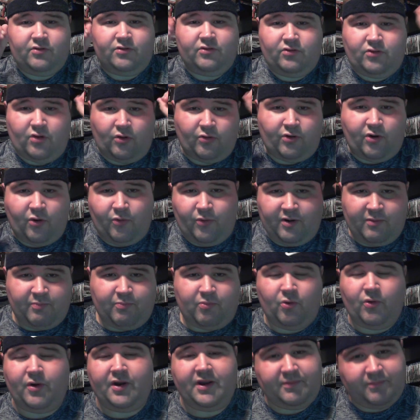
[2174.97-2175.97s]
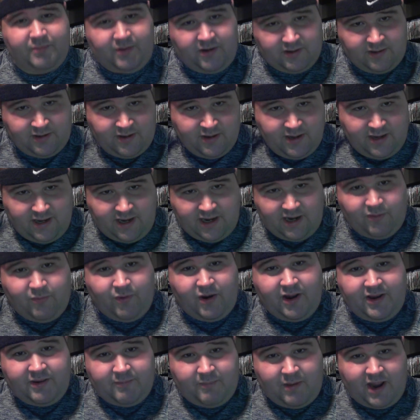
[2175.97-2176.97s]
don't know what a point, but
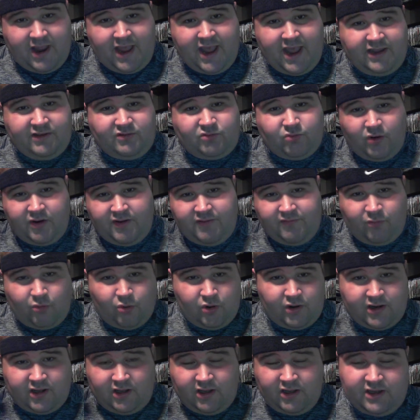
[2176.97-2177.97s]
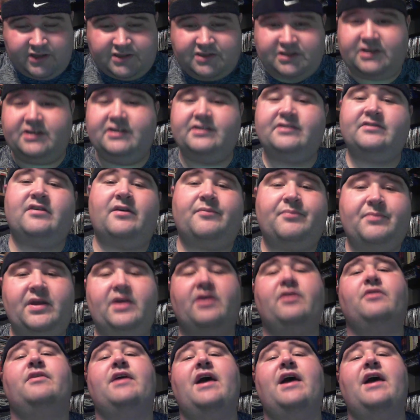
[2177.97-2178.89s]
anyway, my A24 collection is up there.